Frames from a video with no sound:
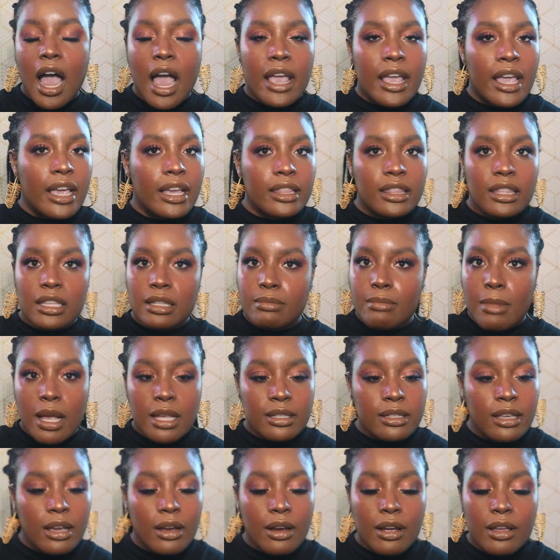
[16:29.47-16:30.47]
I hate this
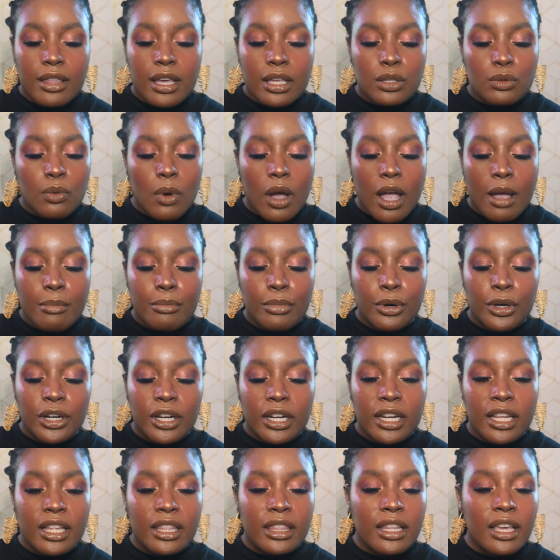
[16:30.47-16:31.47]
mascara, that's why I
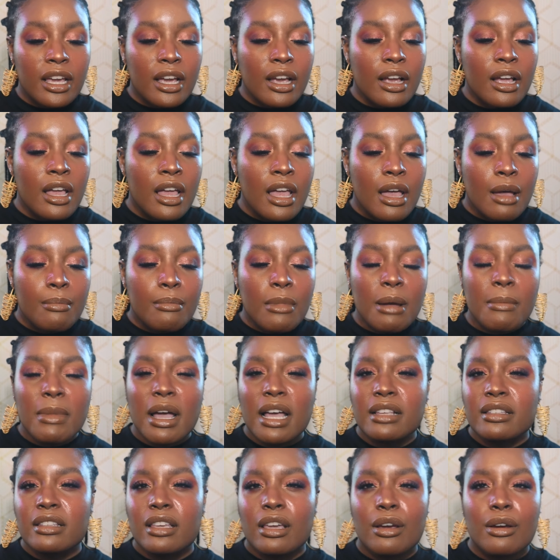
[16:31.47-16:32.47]
put it in there. My
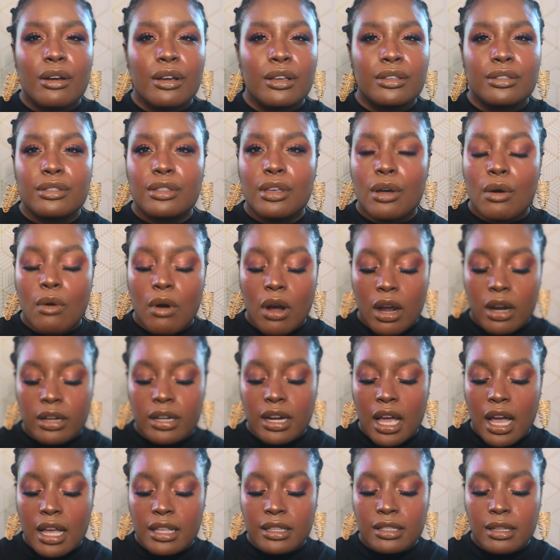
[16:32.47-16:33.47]
mascaras though
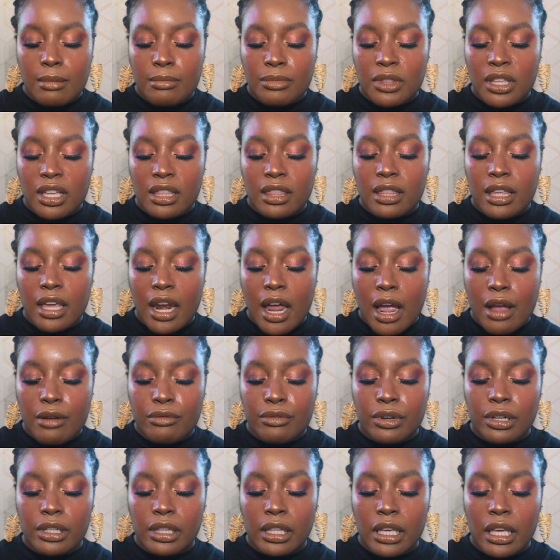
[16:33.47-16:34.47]
are not something that I
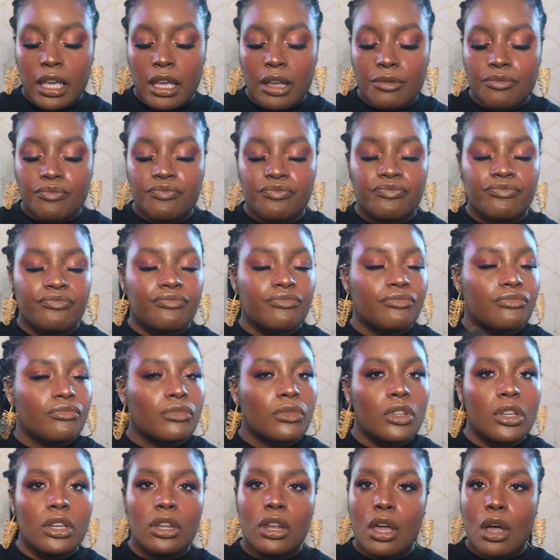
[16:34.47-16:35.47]
really,
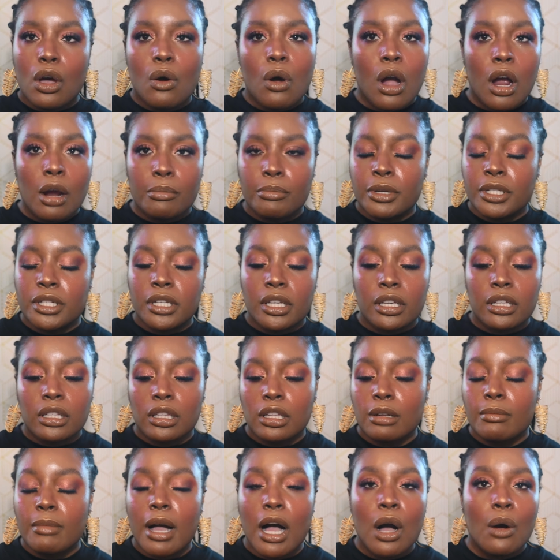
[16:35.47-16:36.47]
you know, are
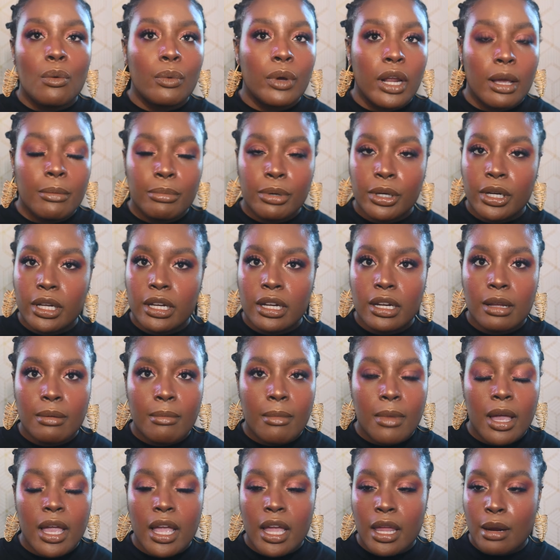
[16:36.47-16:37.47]
particular about. When I put it
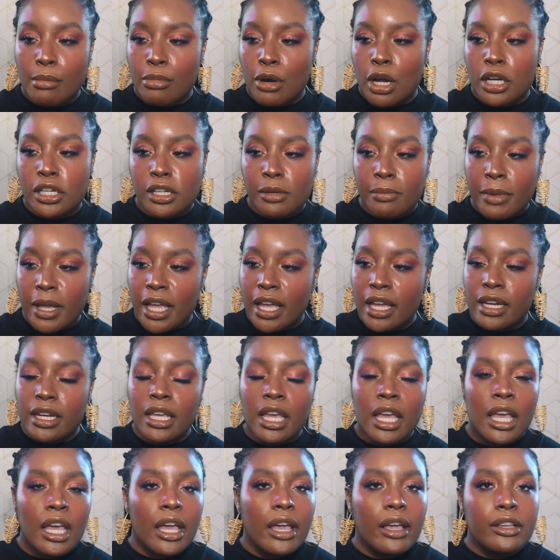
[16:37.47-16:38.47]
in a project
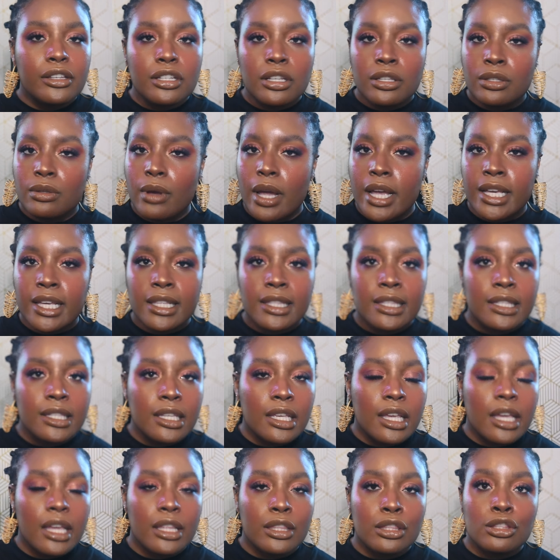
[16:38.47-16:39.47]
pan, it's just so I can
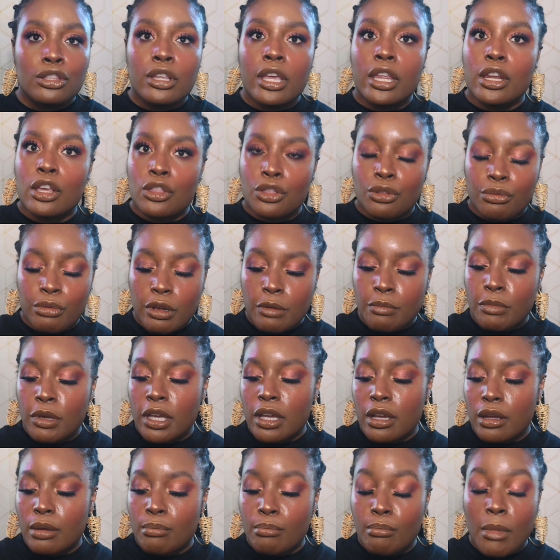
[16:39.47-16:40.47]
see it in a
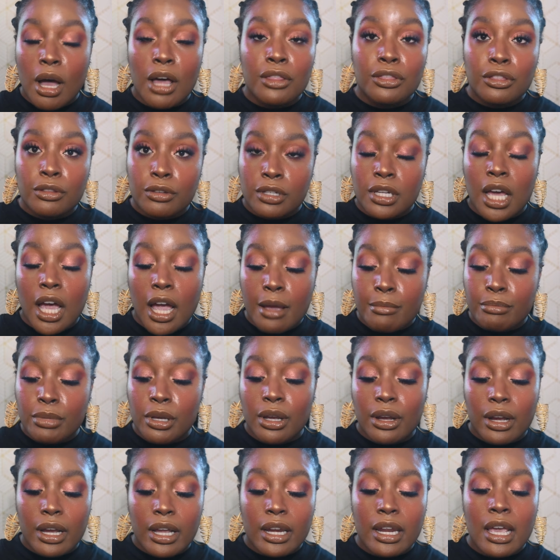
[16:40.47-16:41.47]
3 month time
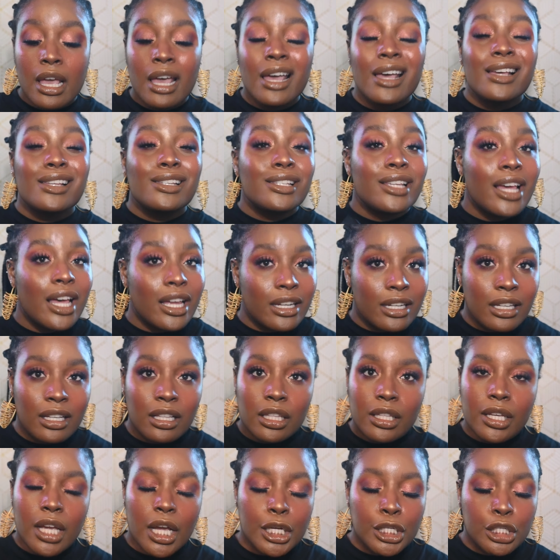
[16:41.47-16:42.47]
period.
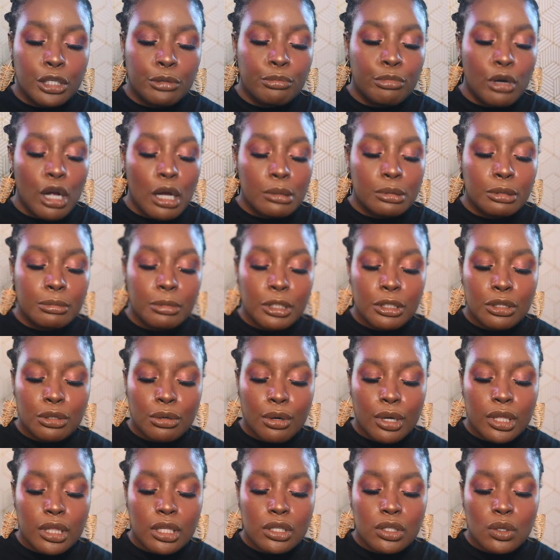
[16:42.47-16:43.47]
Technically, I should probably be
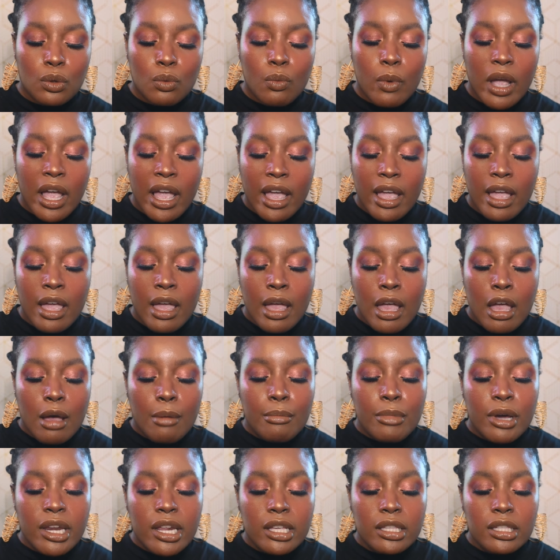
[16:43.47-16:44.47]
throwing this away,
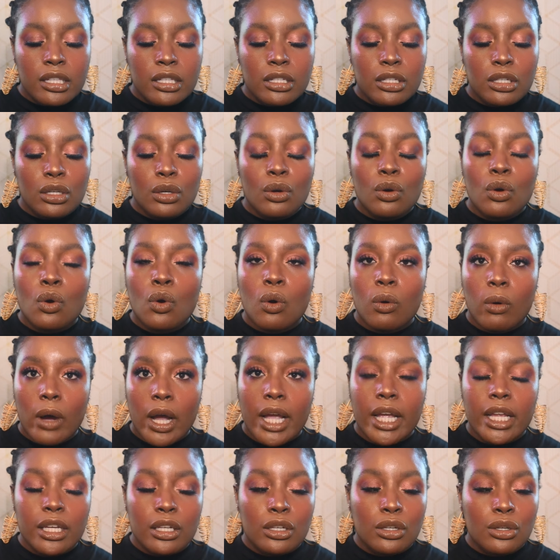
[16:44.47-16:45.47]
but it's still
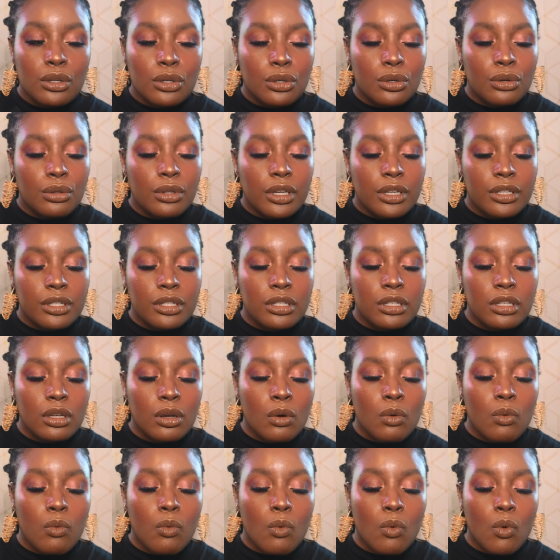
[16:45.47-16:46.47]
quite new. There's
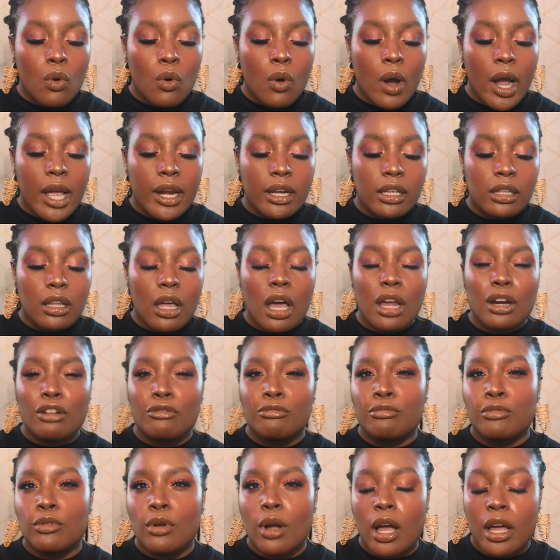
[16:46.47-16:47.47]
still quite a
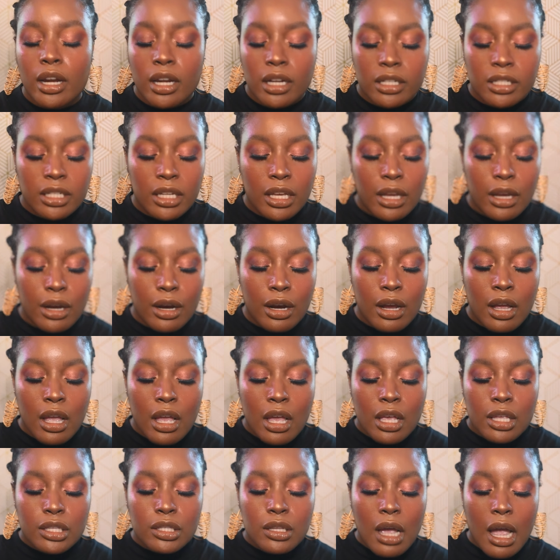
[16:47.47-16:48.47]
lot of product here.
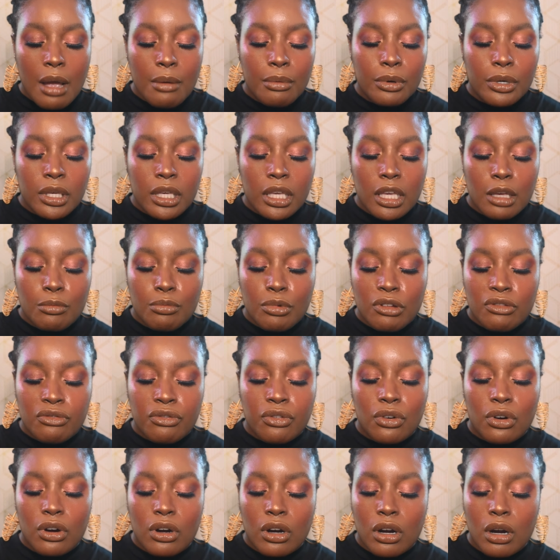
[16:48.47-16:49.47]
So I will keep
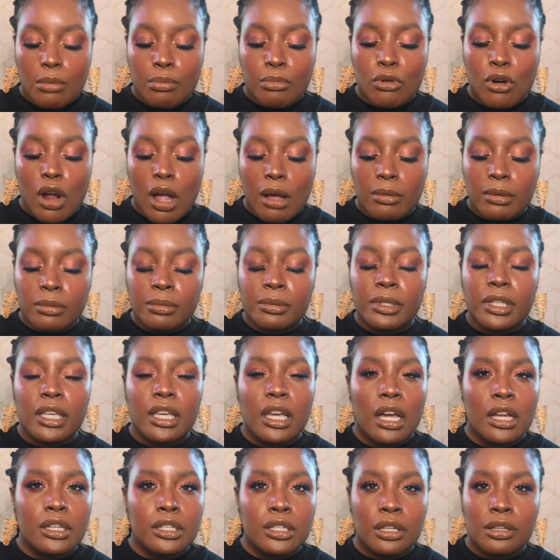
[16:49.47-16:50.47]
it for
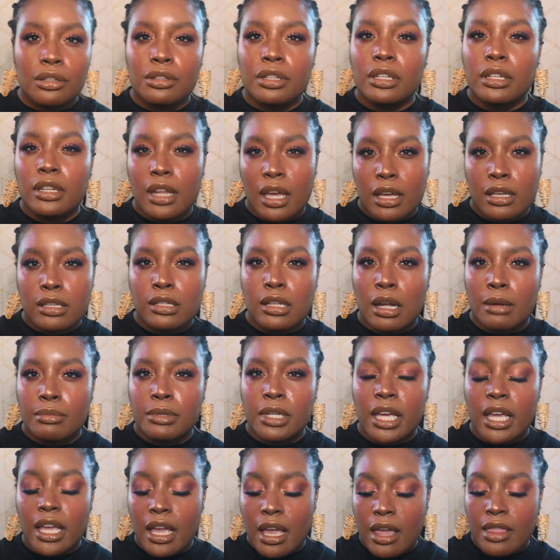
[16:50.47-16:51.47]
probably until the next
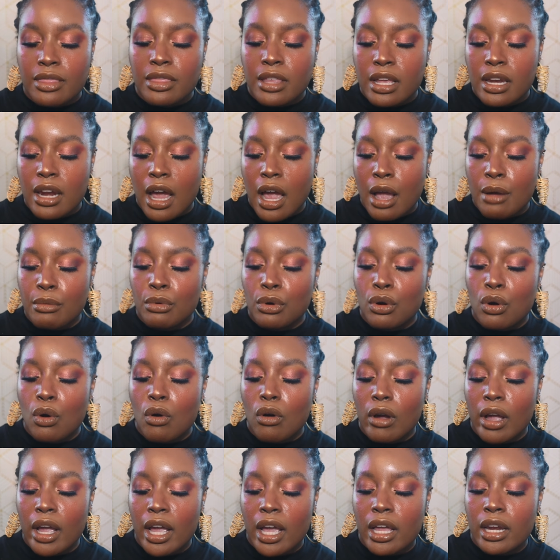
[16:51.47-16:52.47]
update, and then I will
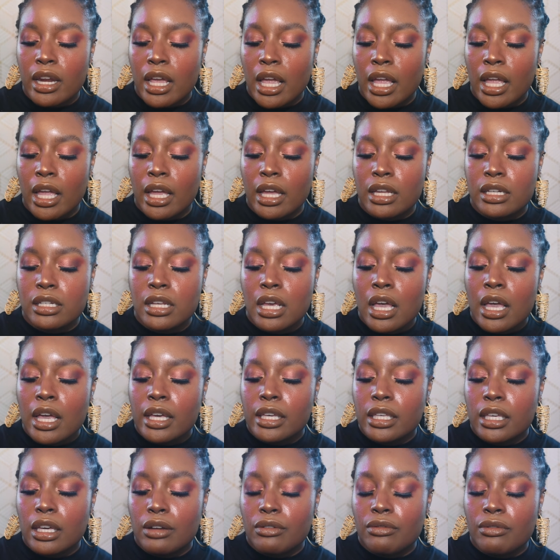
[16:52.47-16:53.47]
go ahead and
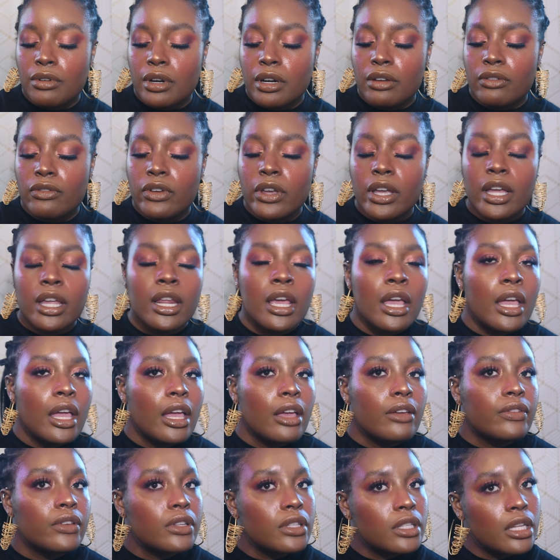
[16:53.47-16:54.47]
get rid of it.
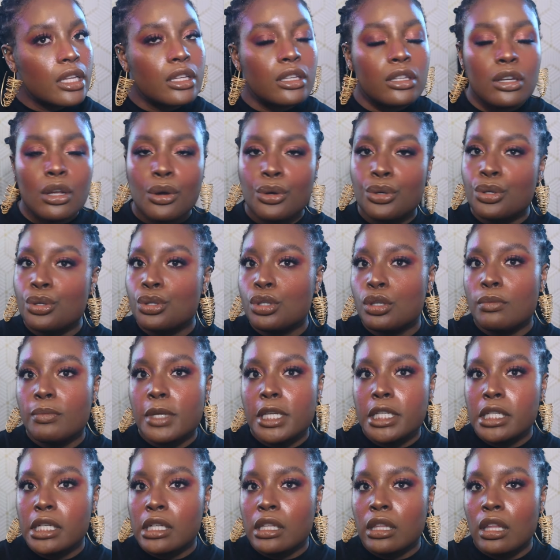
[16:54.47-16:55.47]
If you didn't know, you
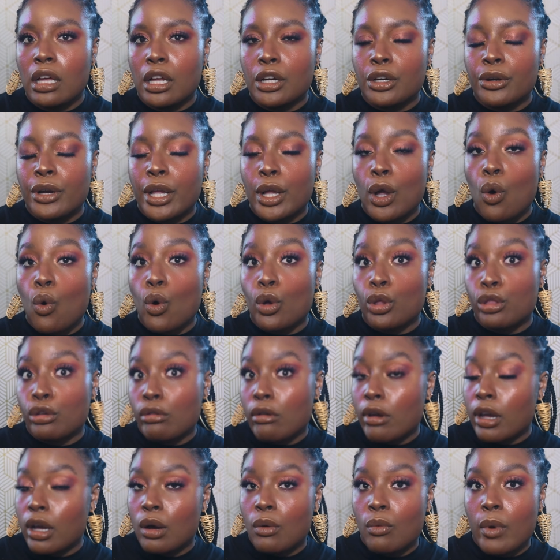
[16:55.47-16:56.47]
should be decluttering or
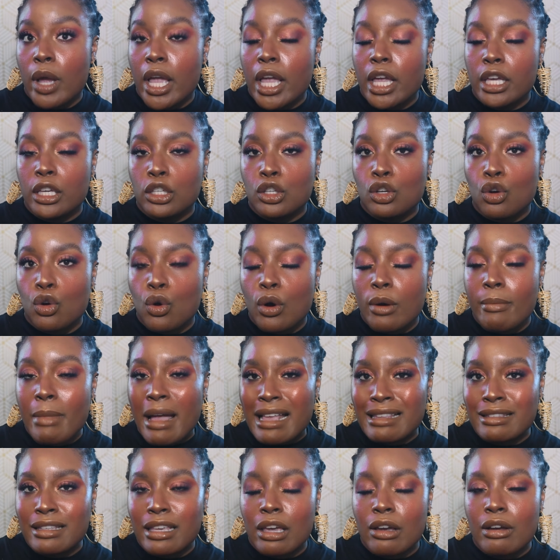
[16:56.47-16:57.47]
throwing away your
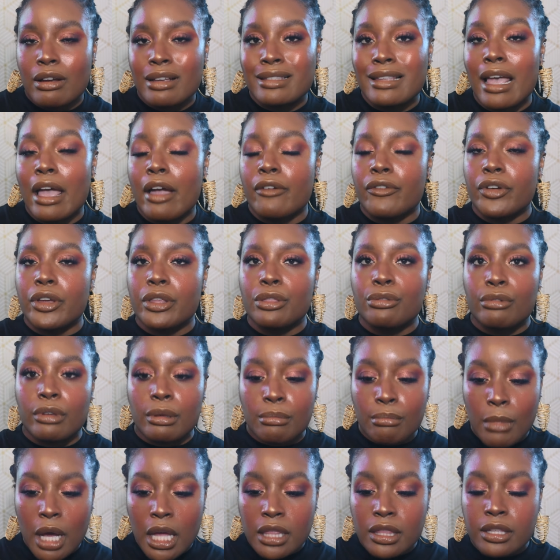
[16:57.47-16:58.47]
mascaras every
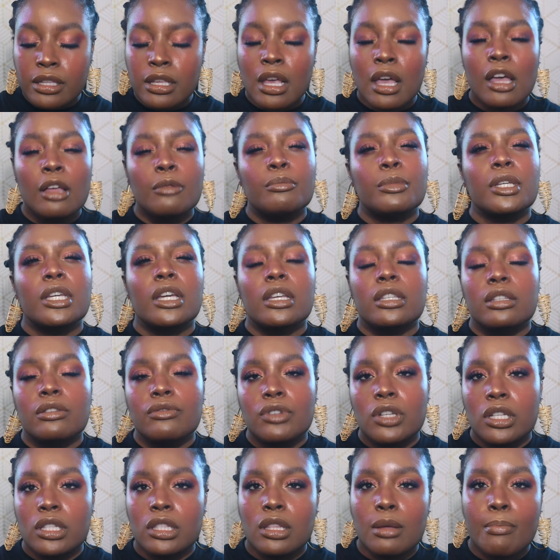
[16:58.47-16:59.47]
3 months because
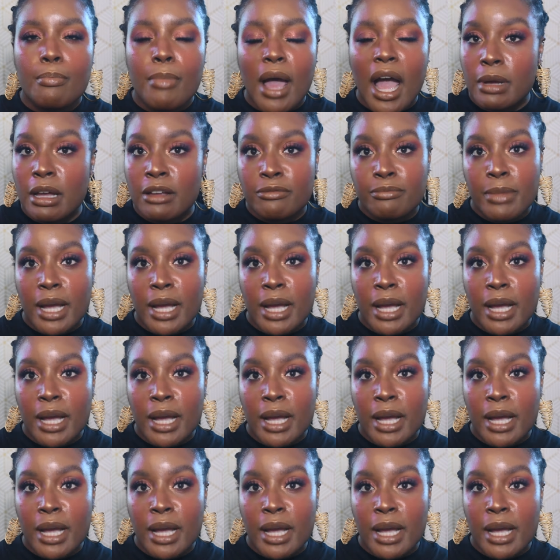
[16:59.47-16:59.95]
of just the buildup